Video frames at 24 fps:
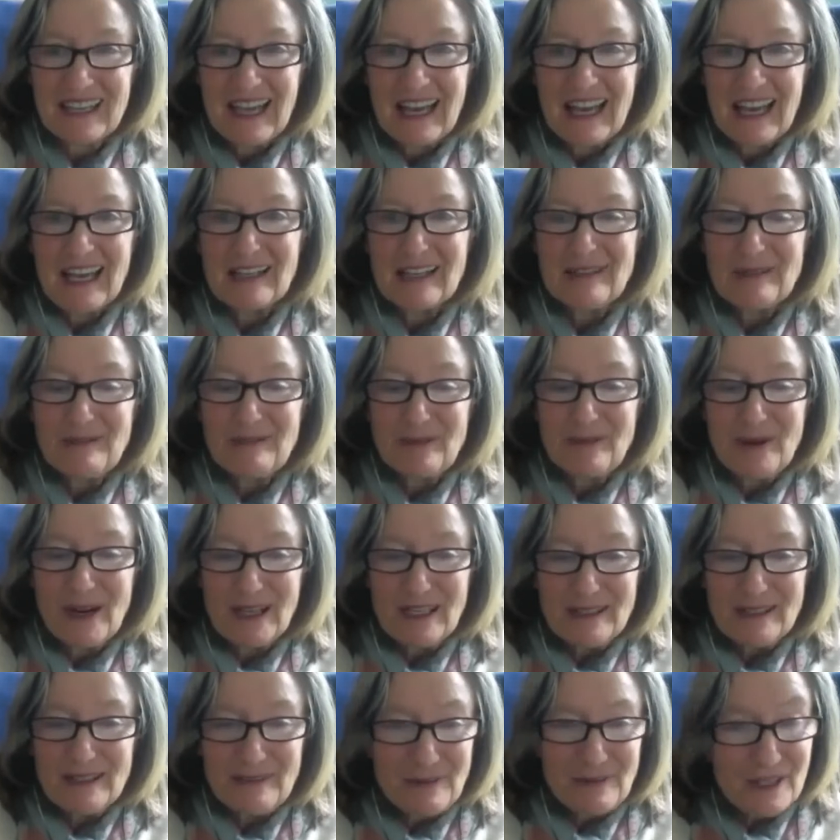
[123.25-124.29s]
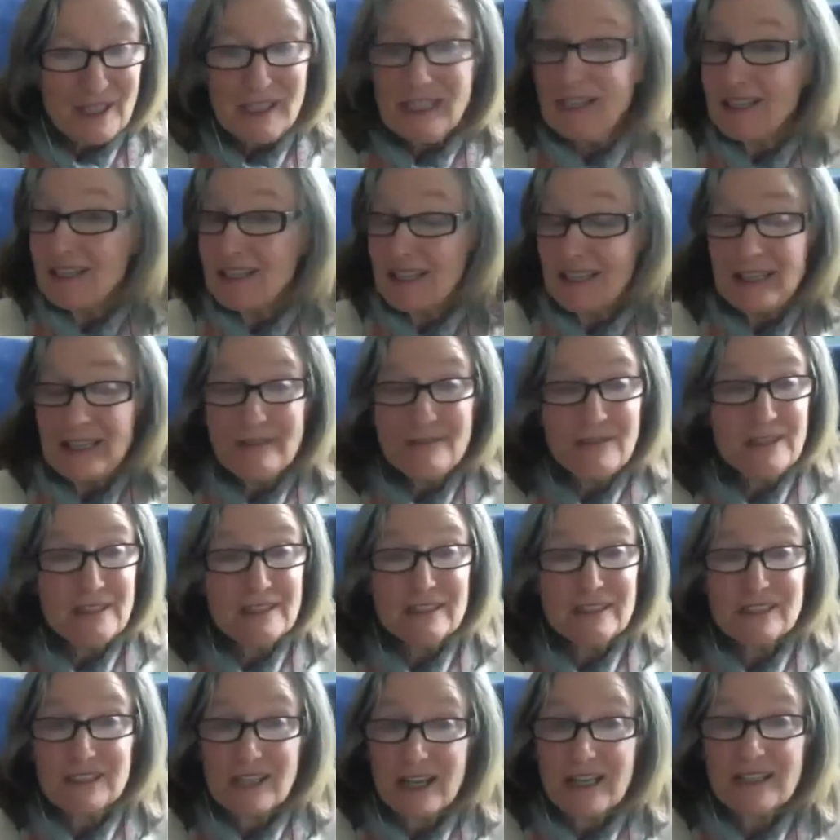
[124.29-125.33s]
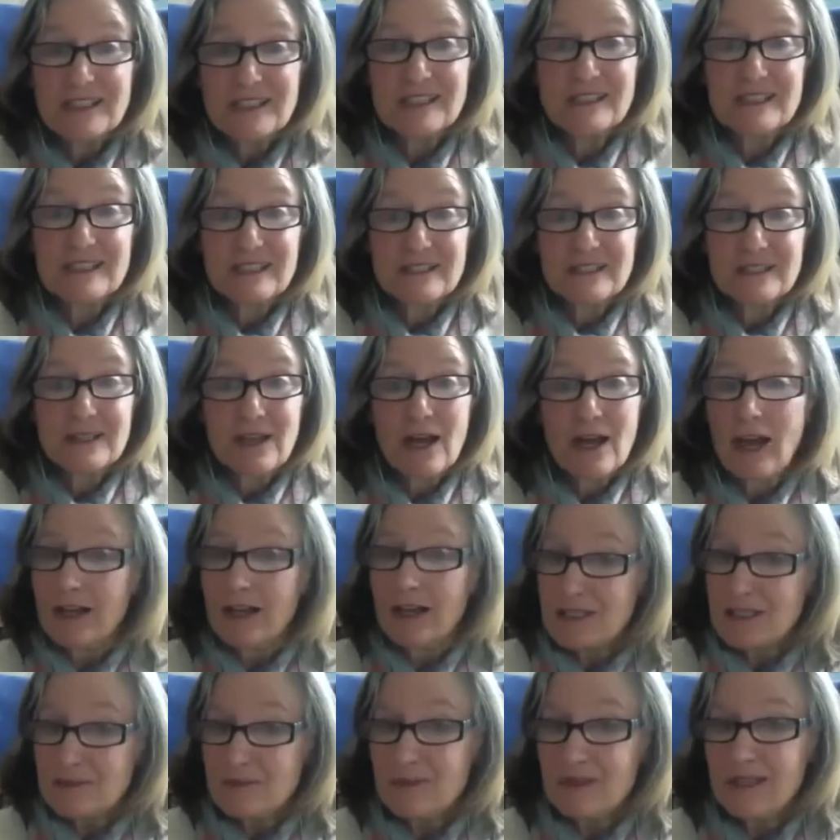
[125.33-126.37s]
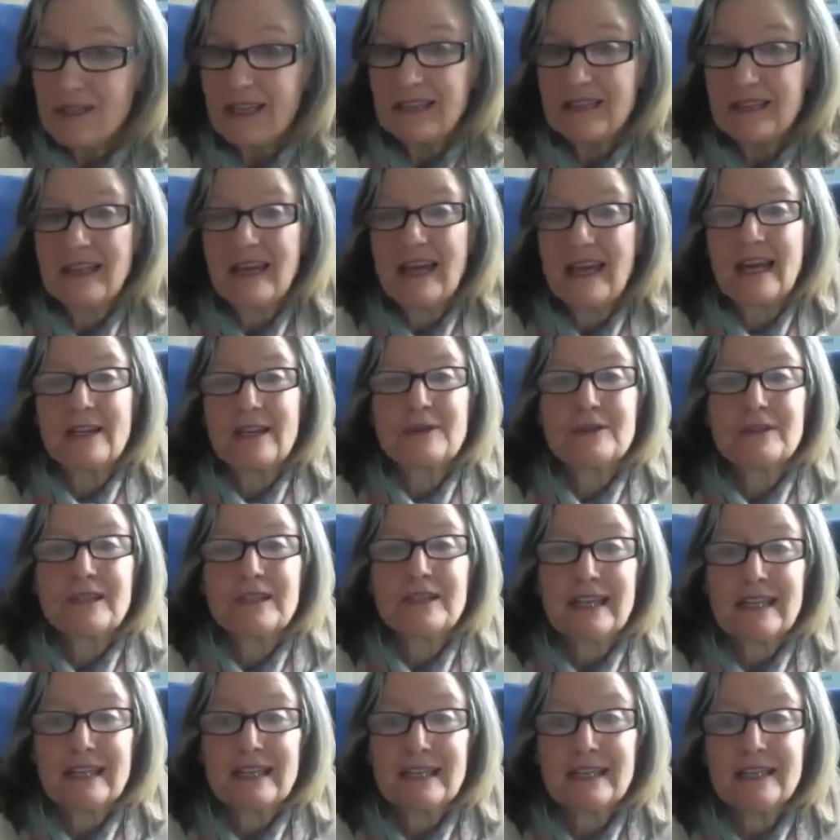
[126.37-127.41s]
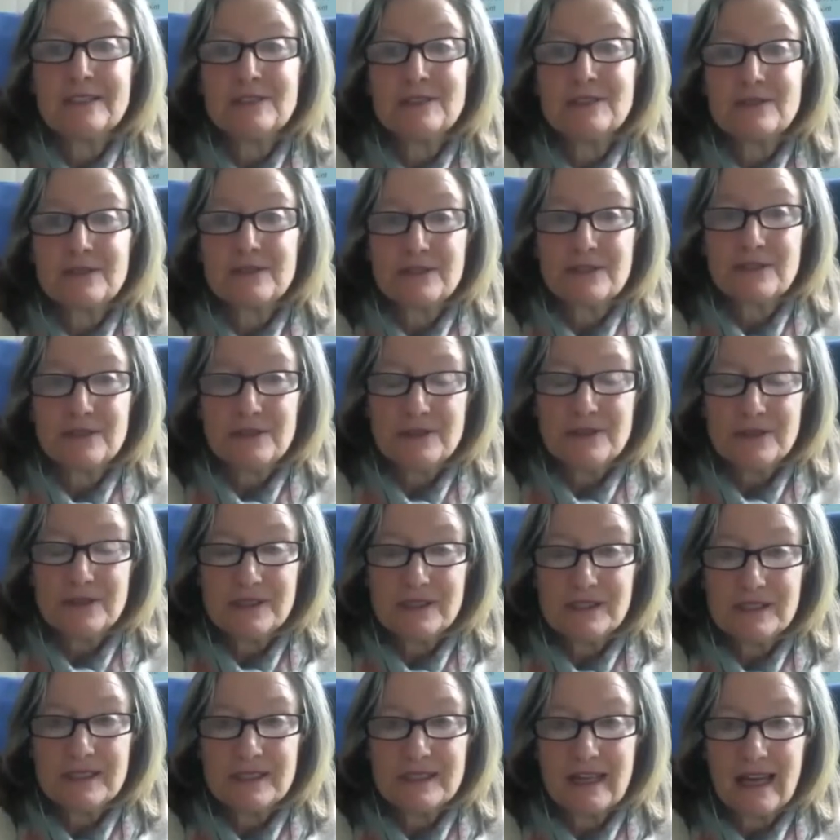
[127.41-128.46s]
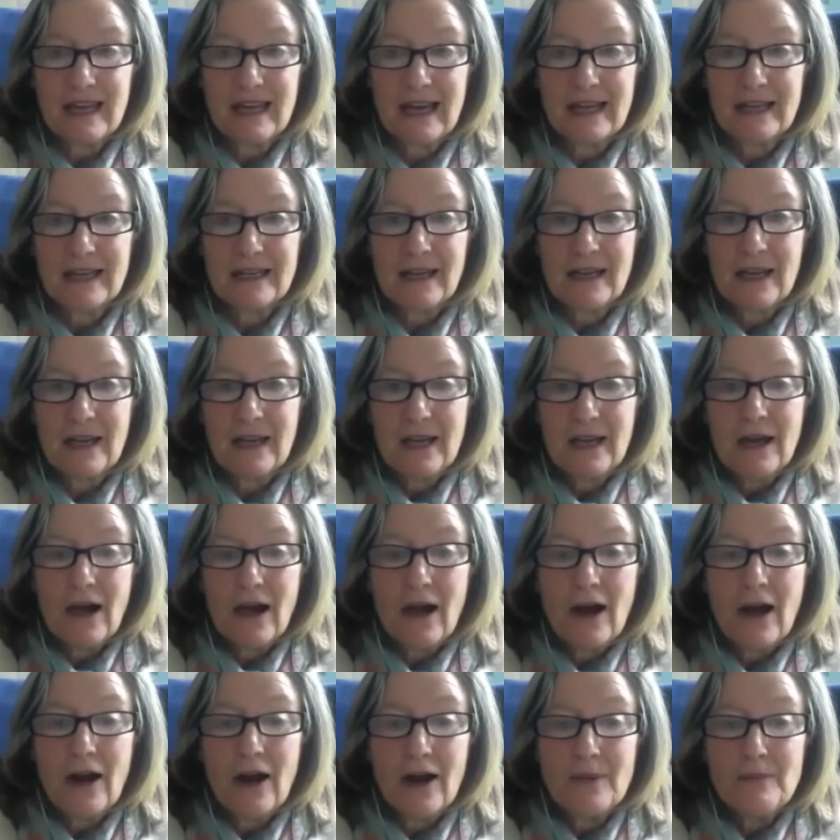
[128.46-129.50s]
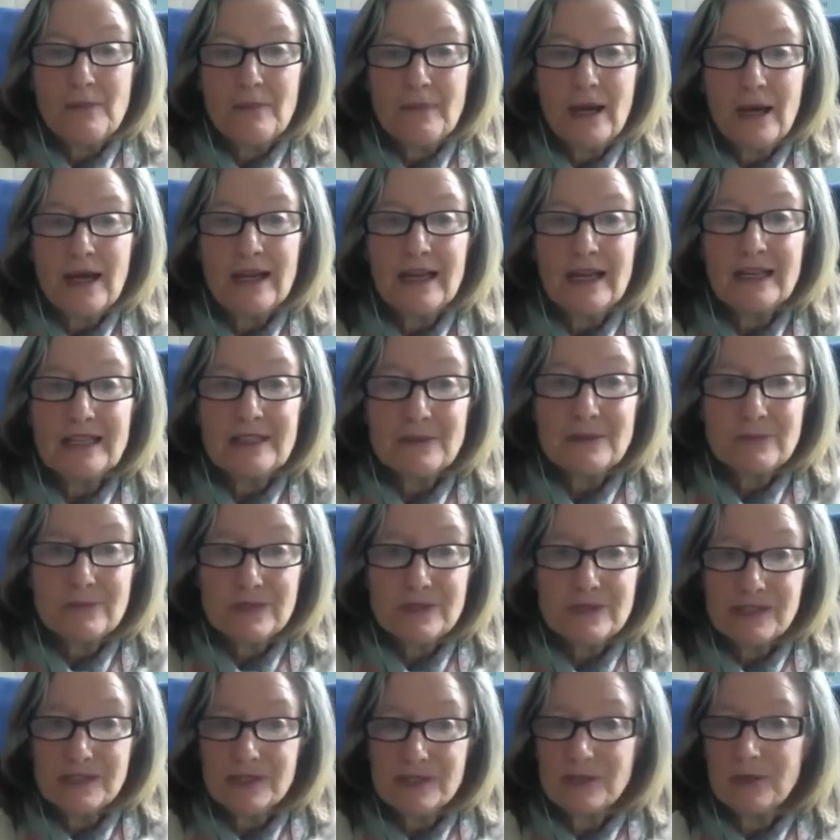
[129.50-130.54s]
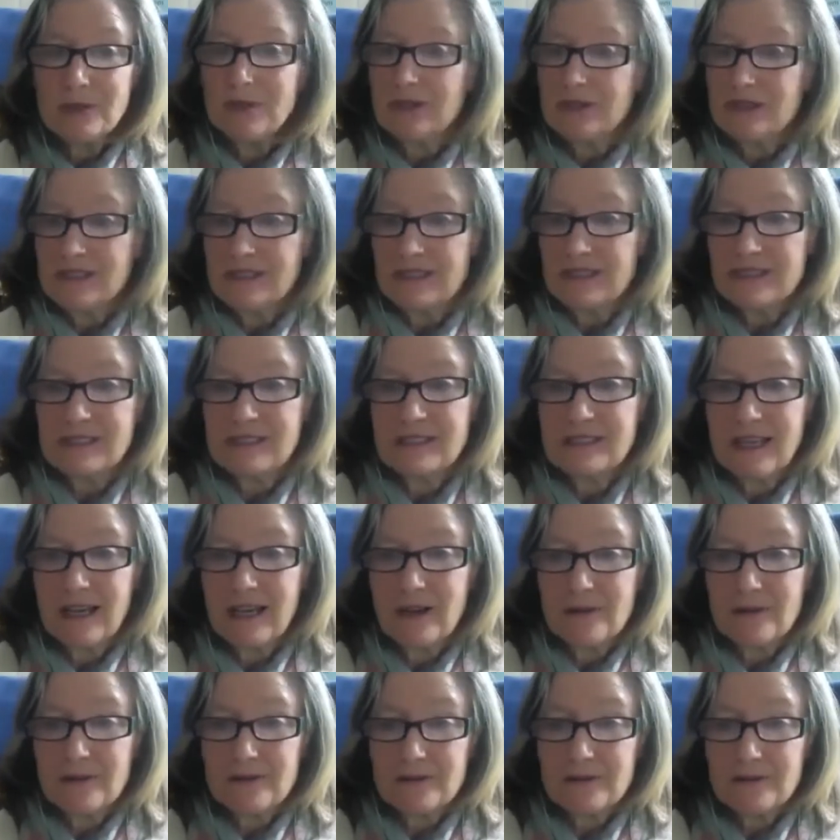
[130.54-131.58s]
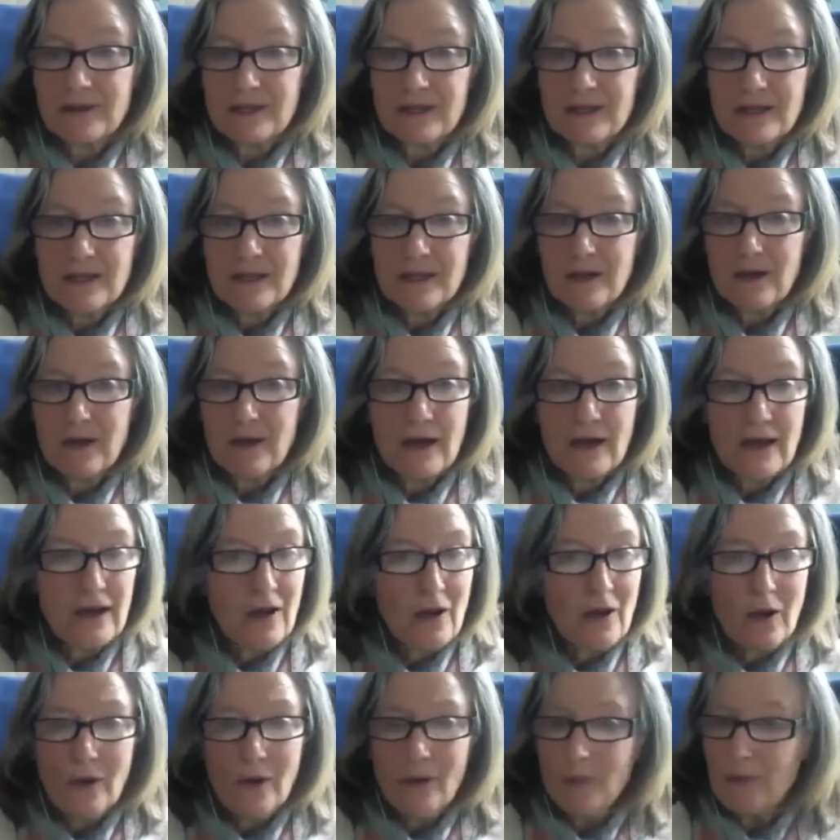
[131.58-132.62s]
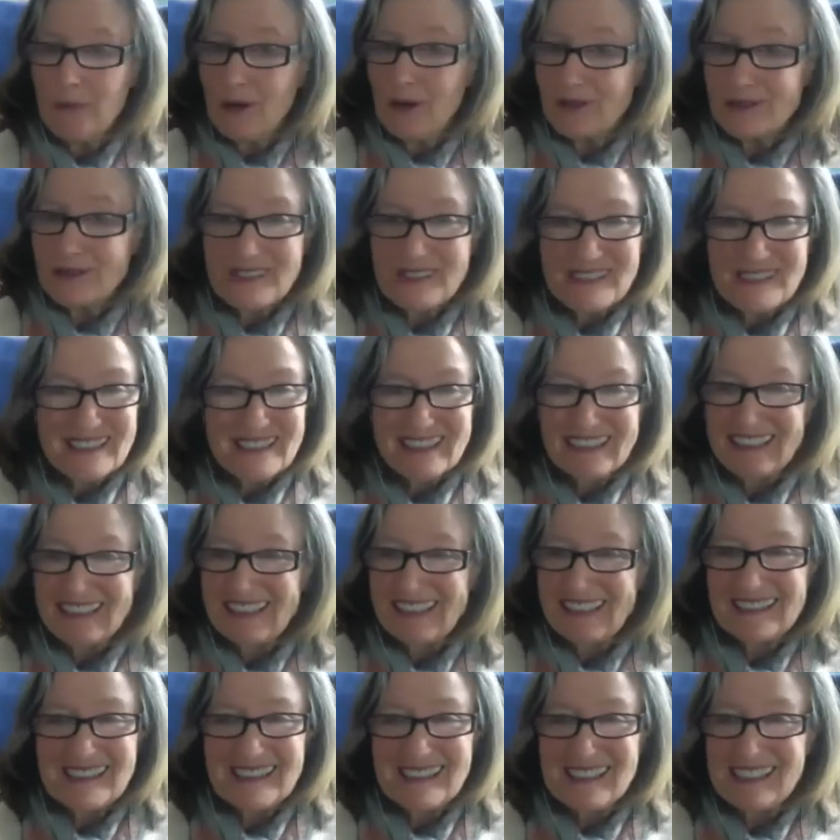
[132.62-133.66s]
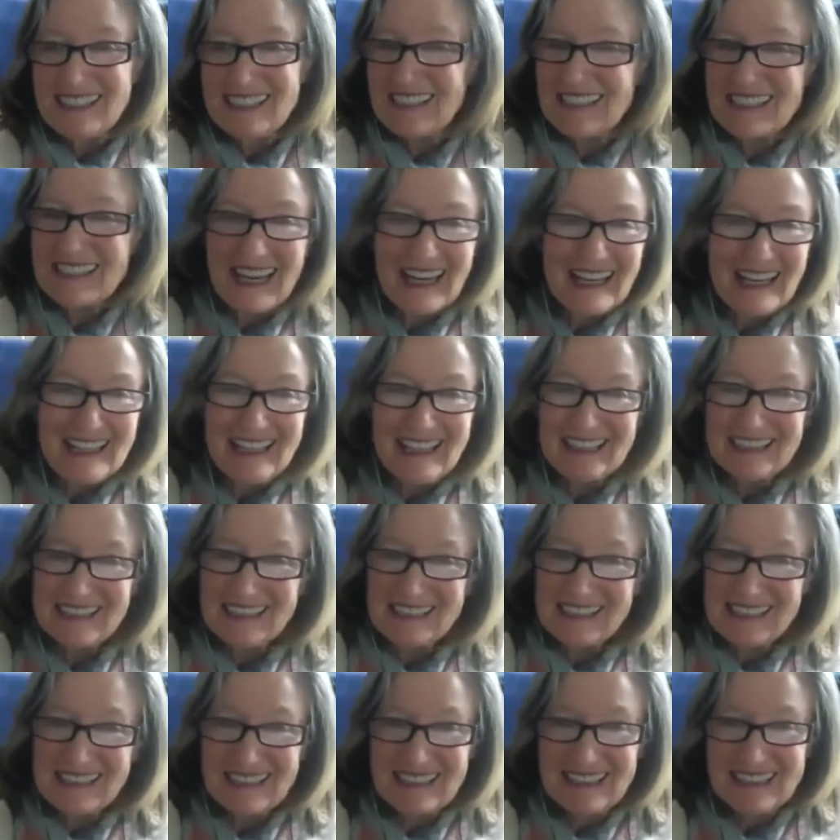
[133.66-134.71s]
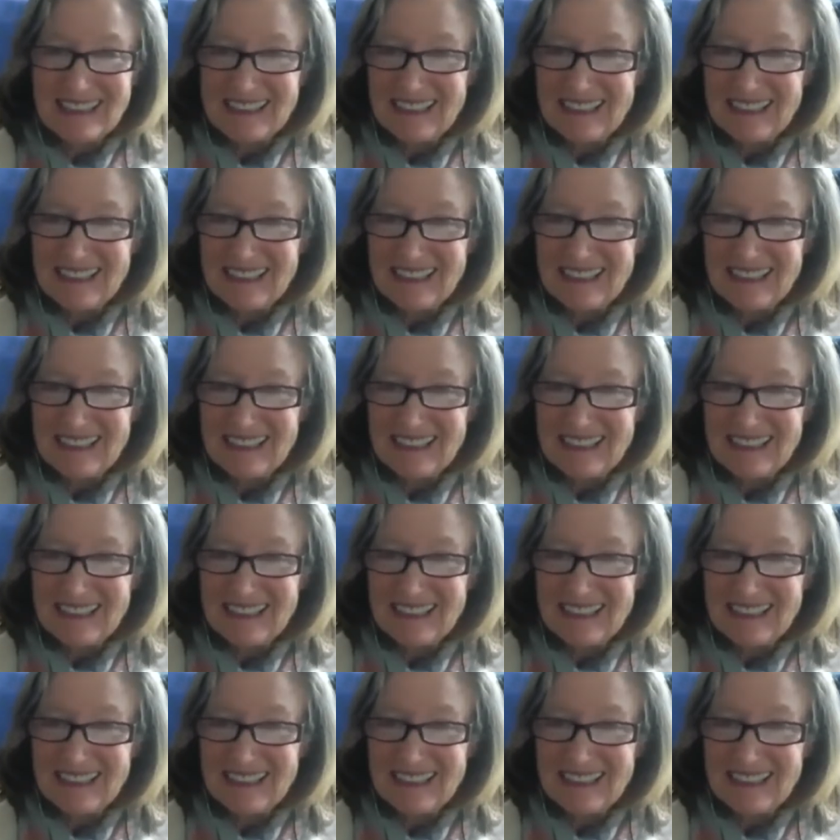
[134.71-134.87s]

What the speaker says: And when we even just contemplate that or get introduced to that, our mind restores itself almost instantaneously.